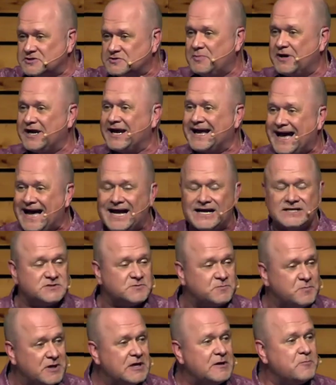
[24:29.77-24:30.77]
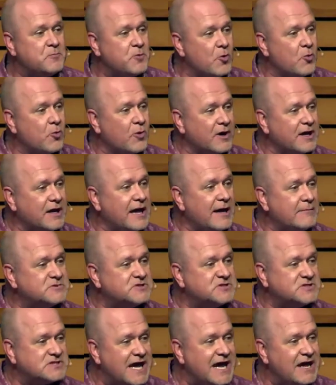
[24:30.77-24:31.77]
but God's people were kept
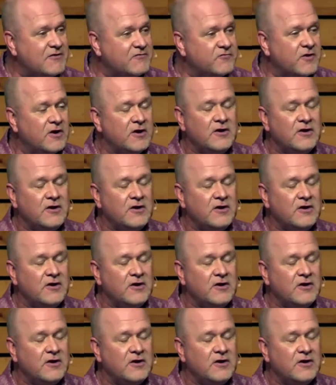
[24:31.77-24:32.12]
safe